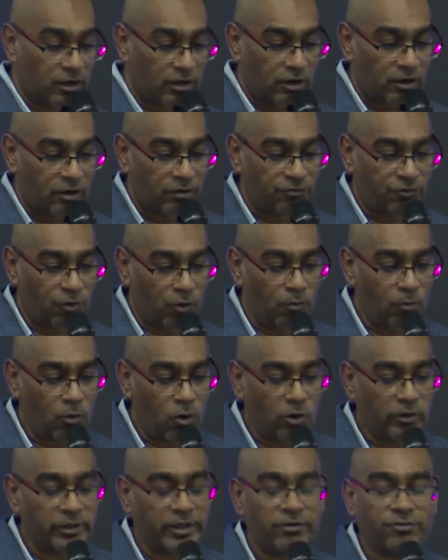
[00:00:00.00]
for
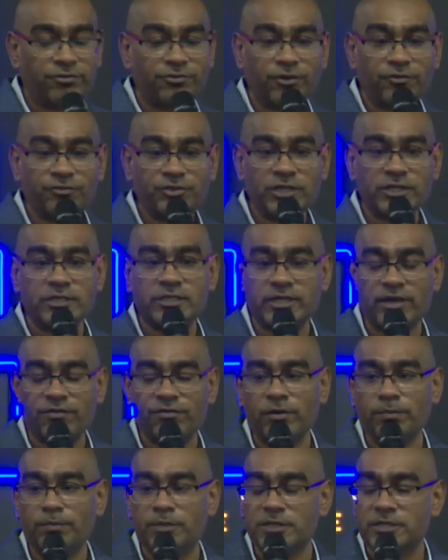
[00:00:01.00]
more than
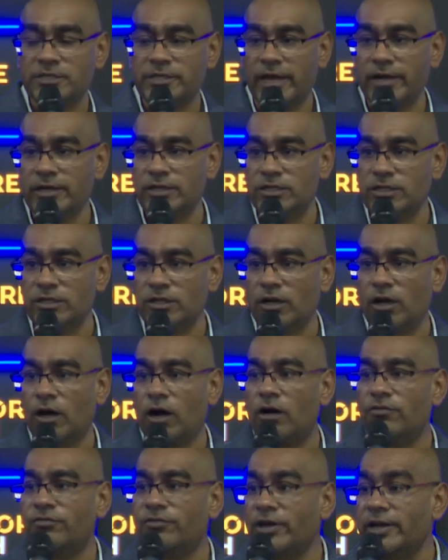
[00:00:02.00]
57%
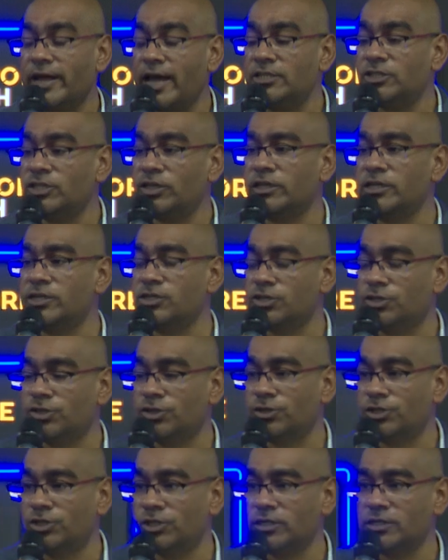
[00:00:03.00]
of financial
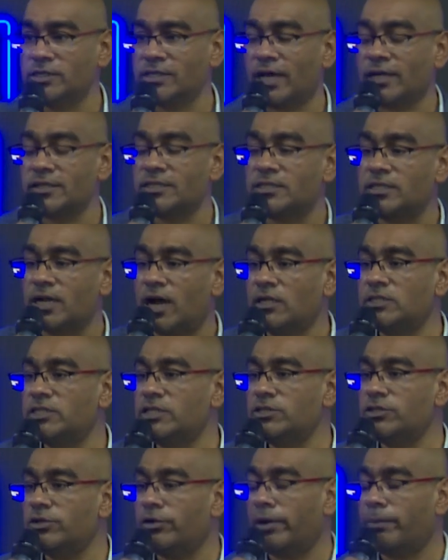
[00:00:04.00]
institutions are starting
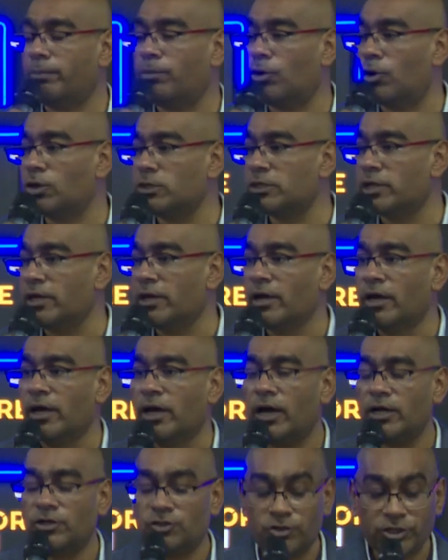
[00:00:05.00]
to report
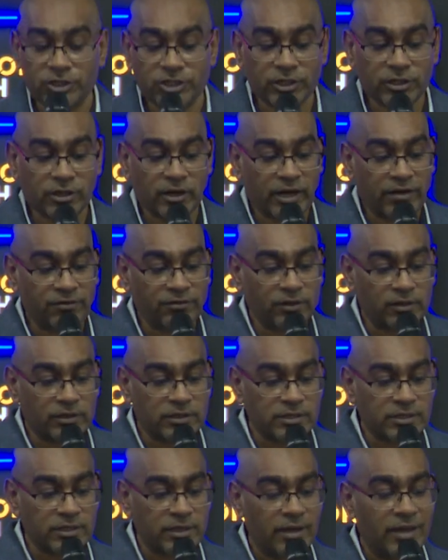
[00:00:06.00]
attrition
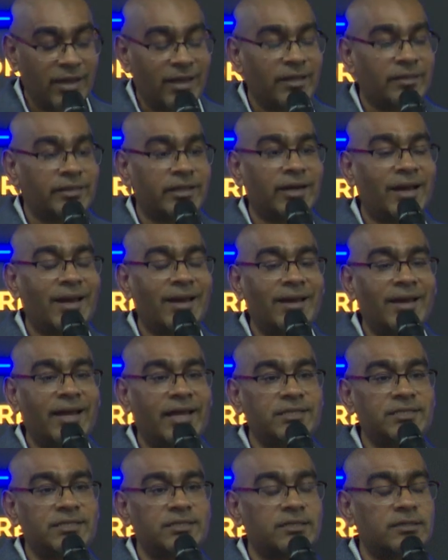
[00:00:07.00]
levels that are
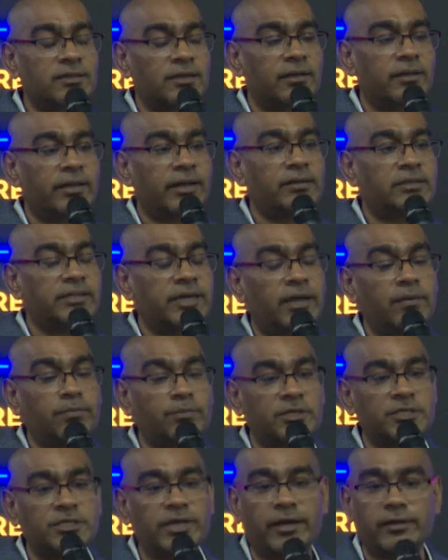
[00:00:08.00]
less than
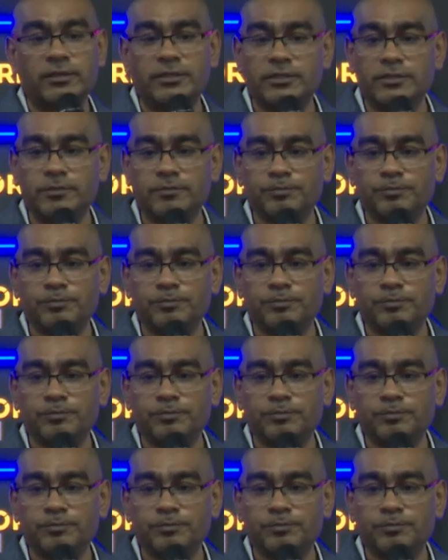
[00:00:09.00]
10%.